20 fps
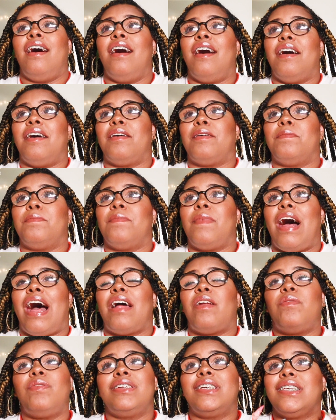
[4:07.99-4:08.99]
I
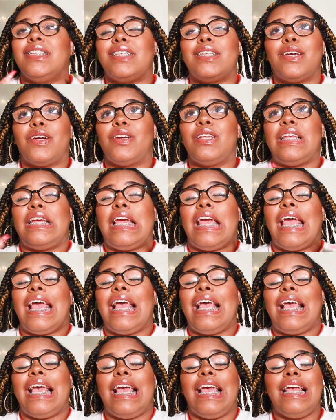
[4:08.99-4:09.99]
don't necessarily
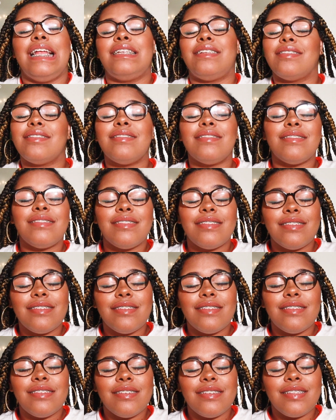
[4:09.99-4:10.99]
hate
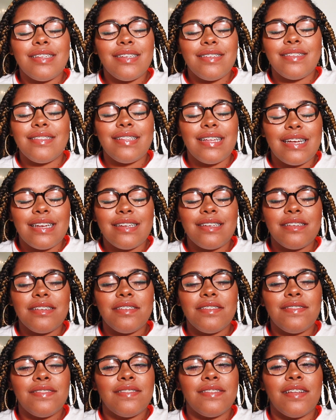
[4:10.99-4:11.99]
these
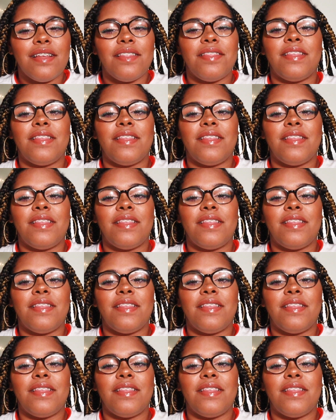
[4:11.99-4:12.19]
things.